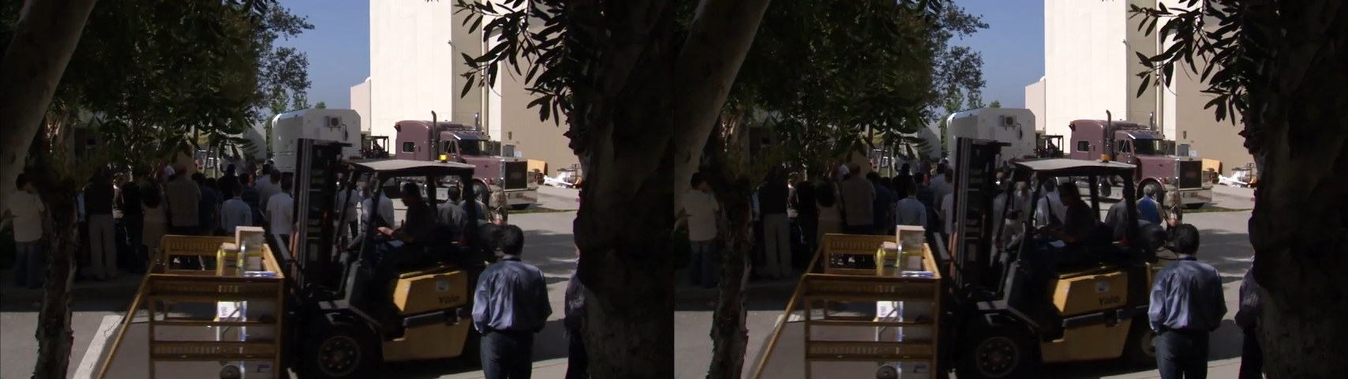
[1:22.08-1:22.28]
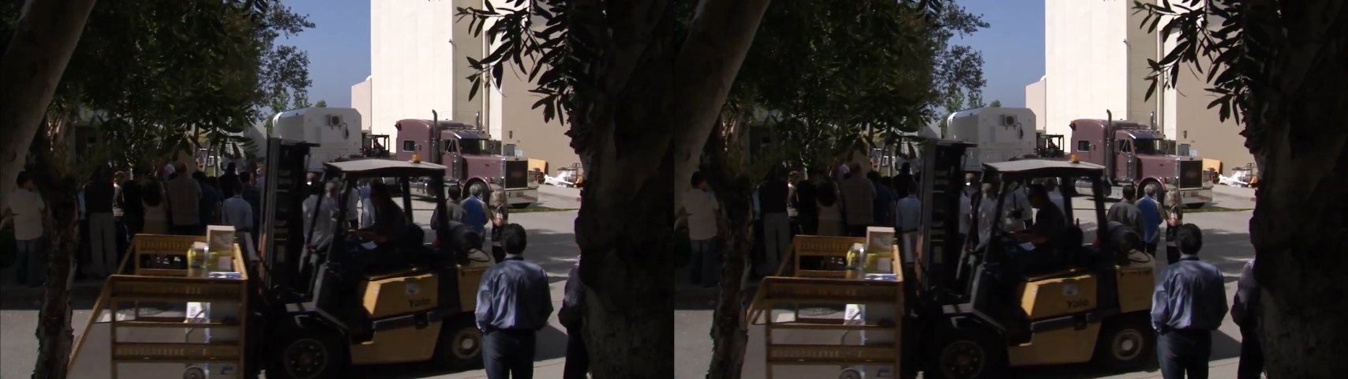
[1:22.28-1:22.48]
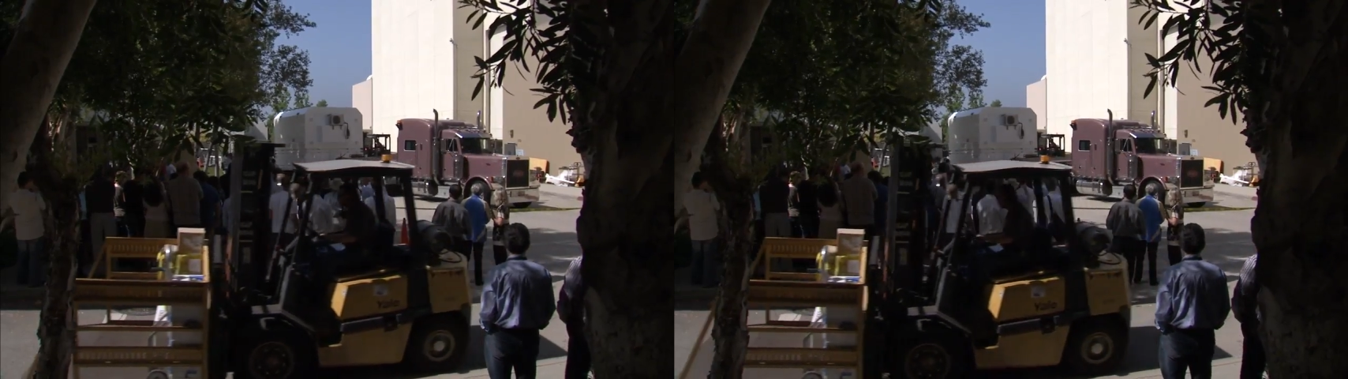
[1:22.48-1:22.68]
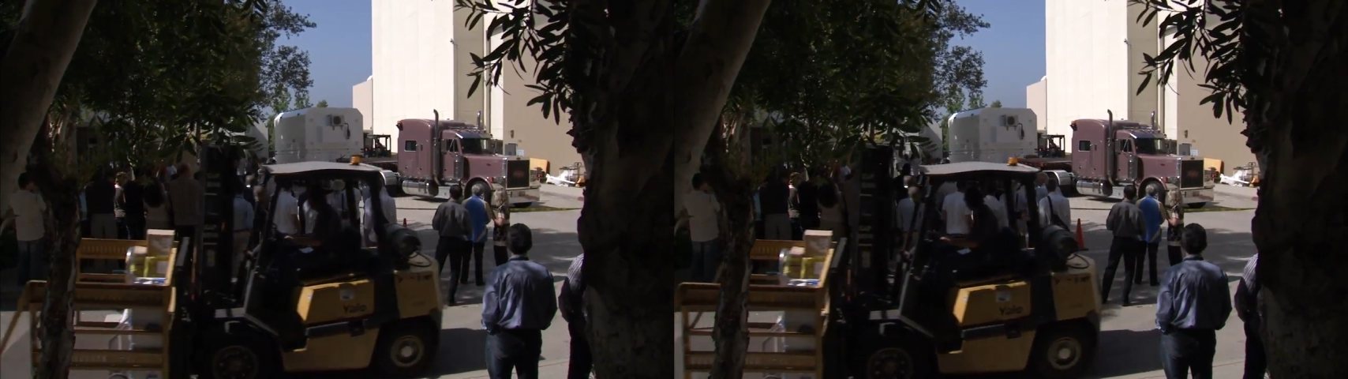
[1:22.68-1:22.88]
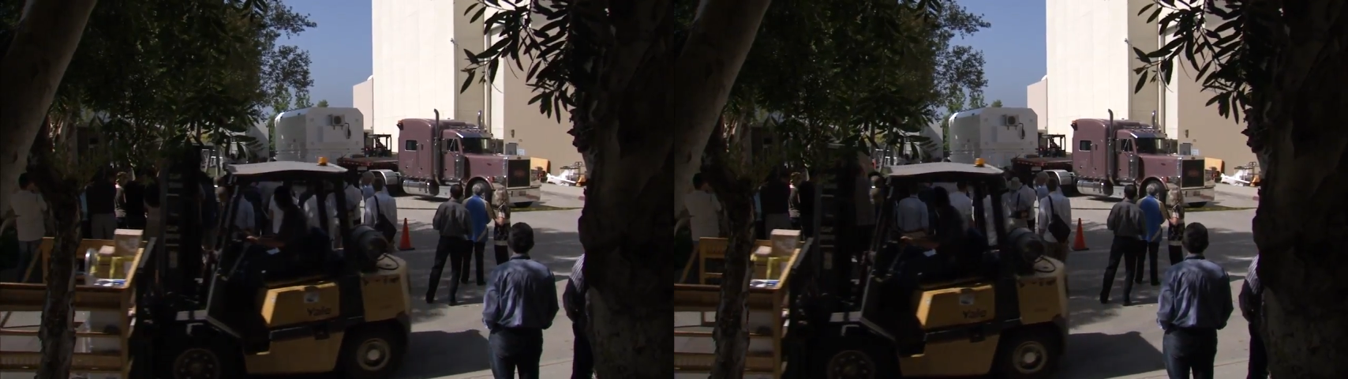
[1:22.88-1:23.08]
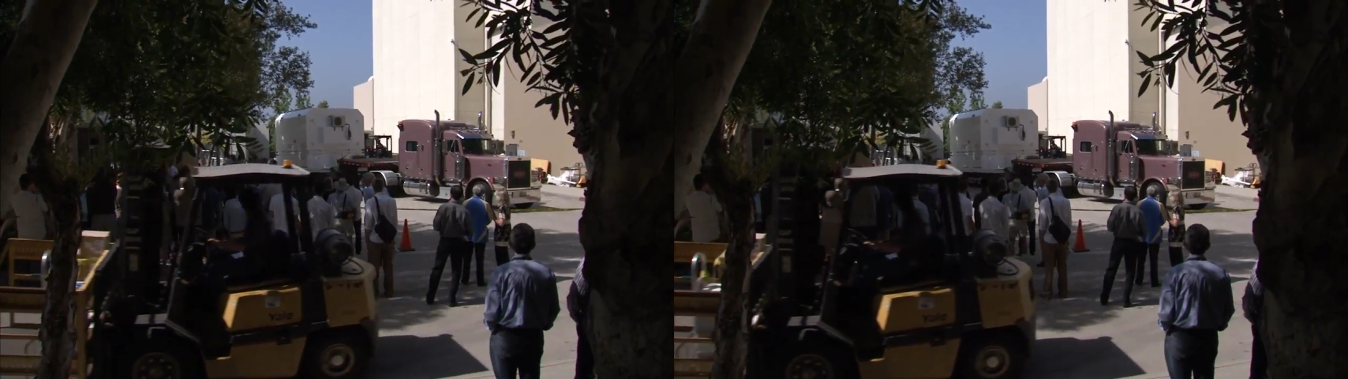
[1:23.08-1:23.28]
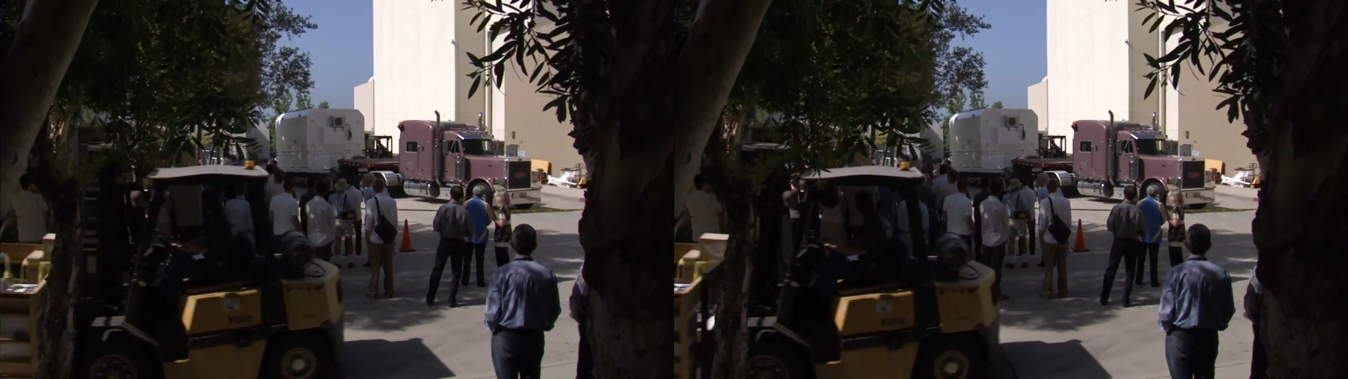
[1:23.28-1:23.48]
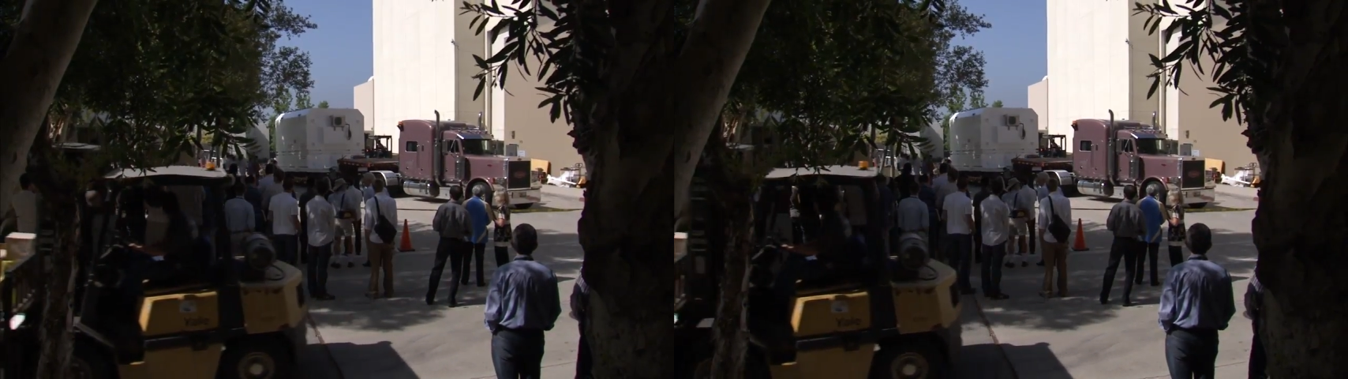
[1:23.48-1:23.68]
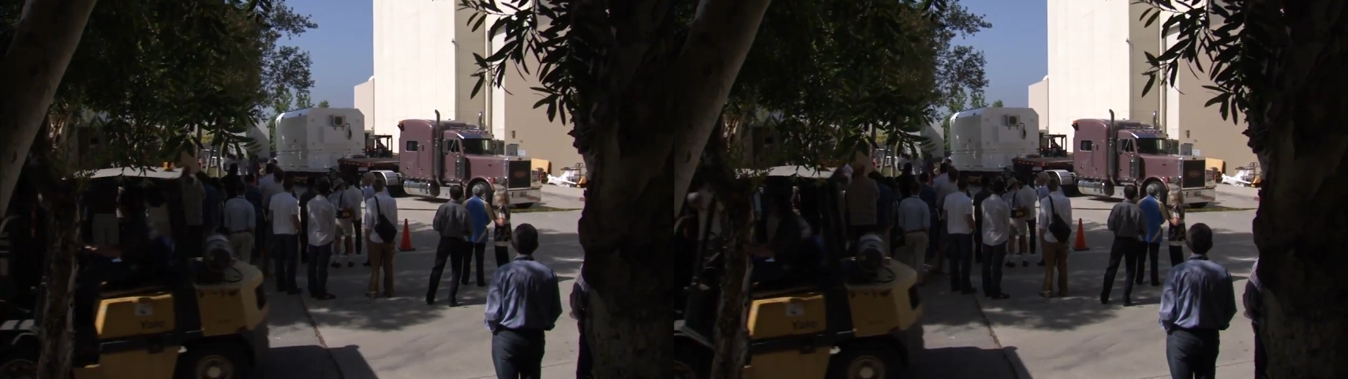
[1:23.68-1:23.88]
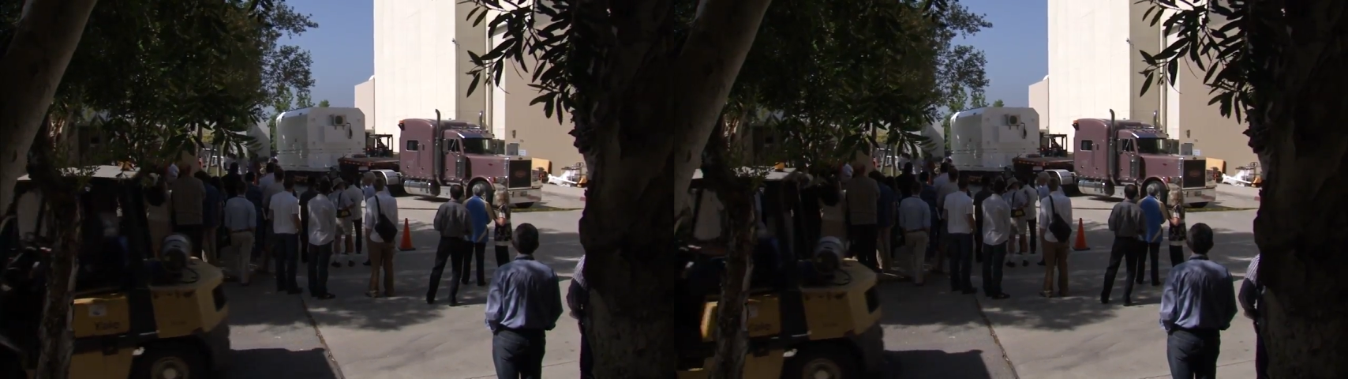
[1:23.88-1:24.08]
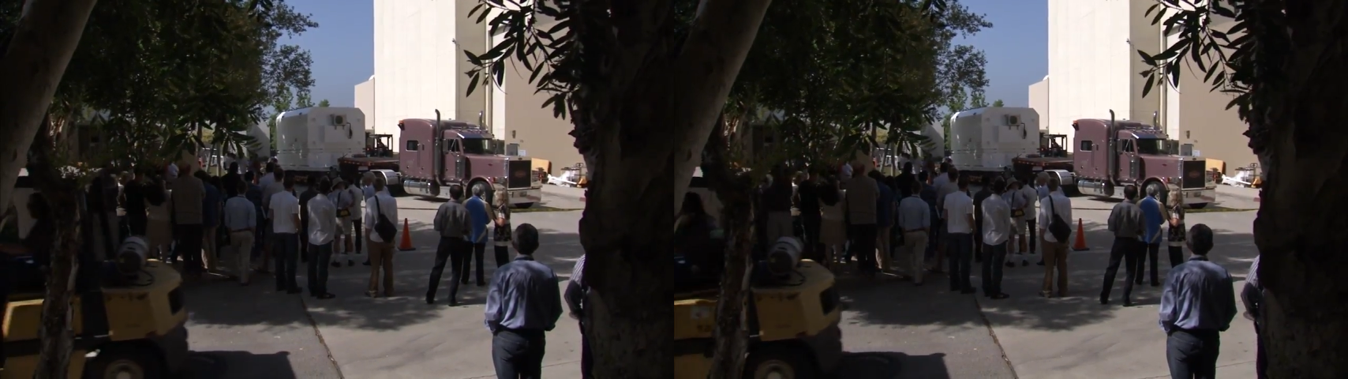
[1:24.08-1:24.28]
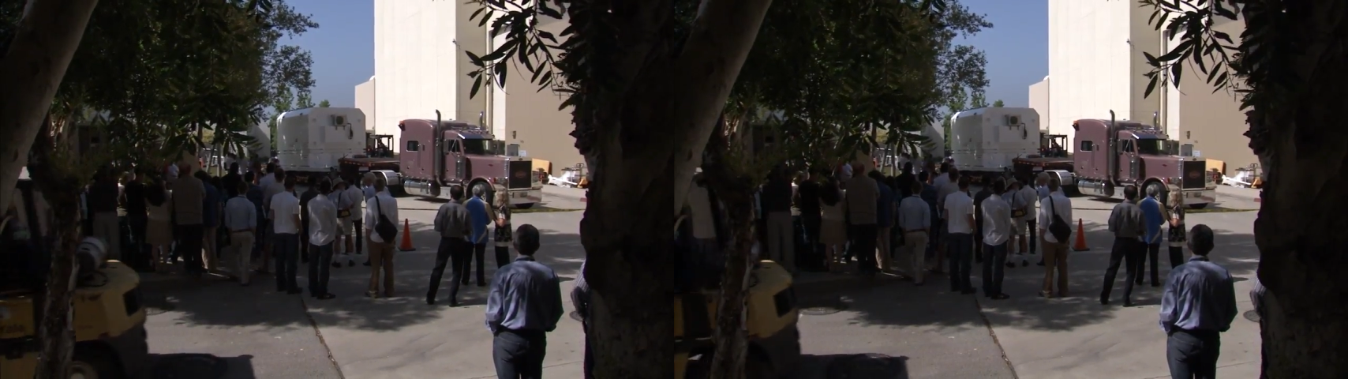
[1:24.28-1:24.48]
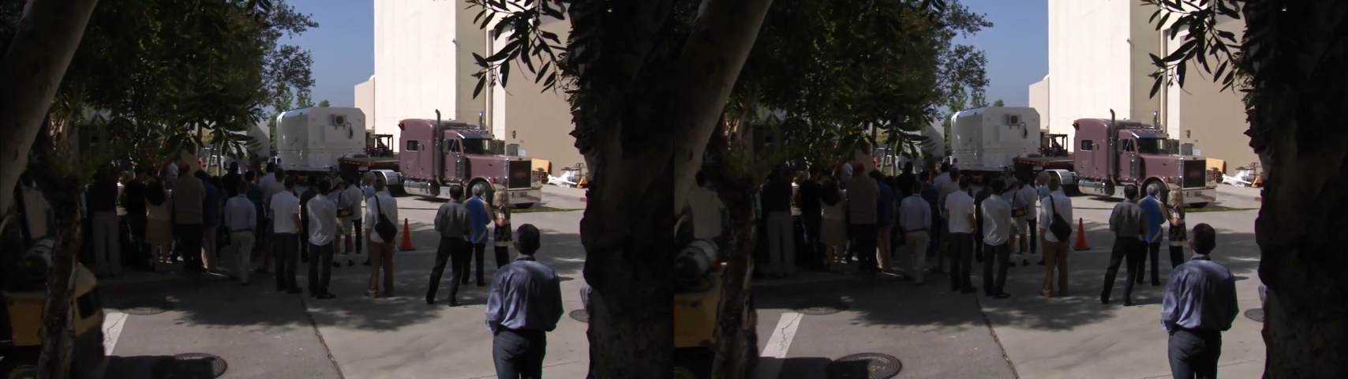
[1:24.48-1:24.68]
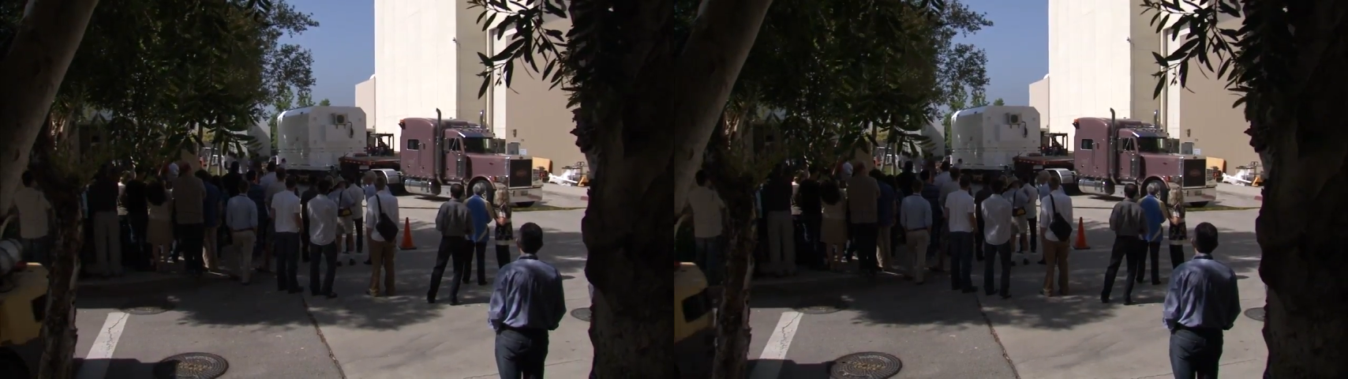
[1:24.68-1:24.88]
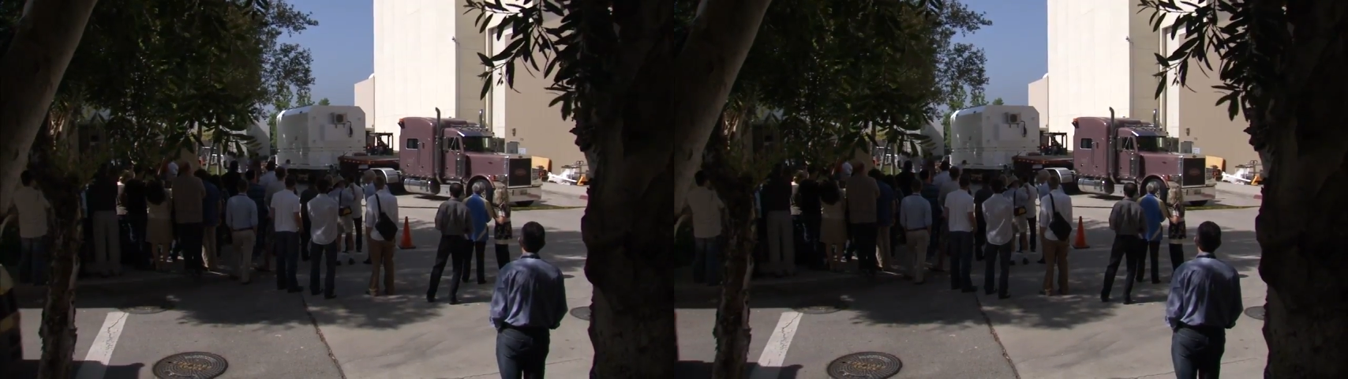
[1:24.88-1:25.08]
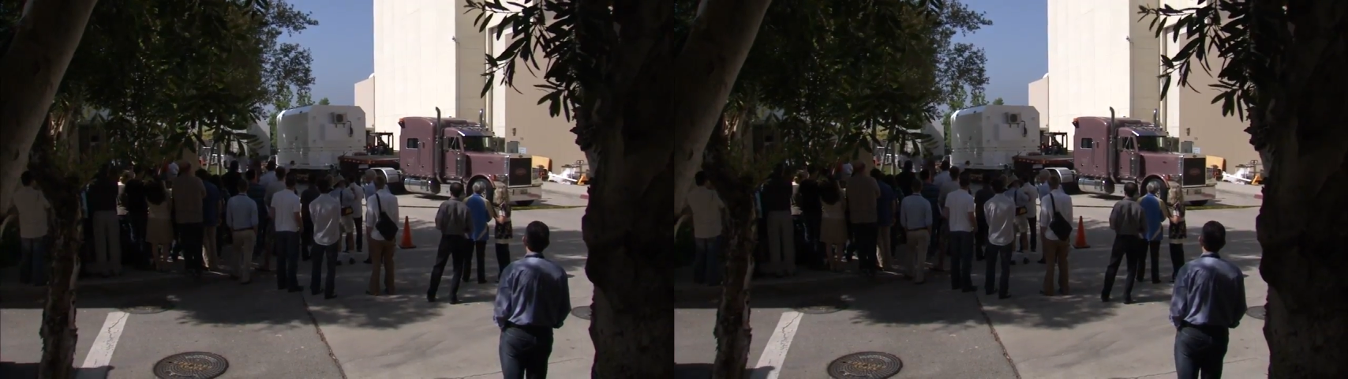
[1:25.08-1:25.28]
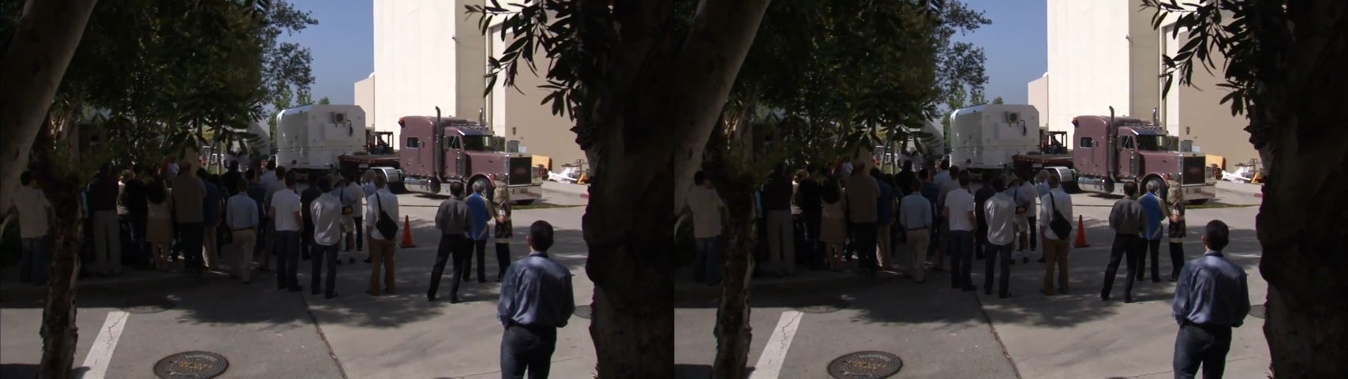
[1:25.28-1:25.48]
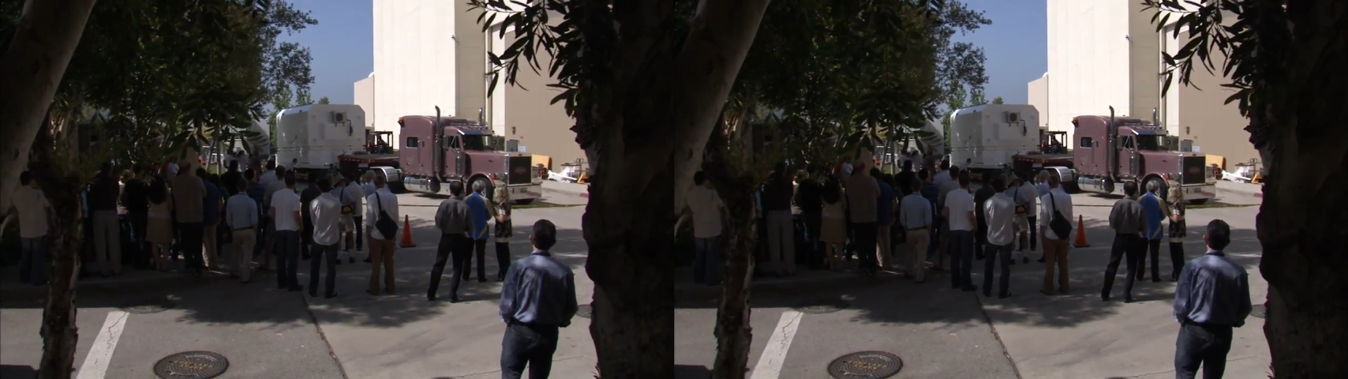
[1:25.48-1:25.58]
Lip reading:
Nobody's mouth can be seen.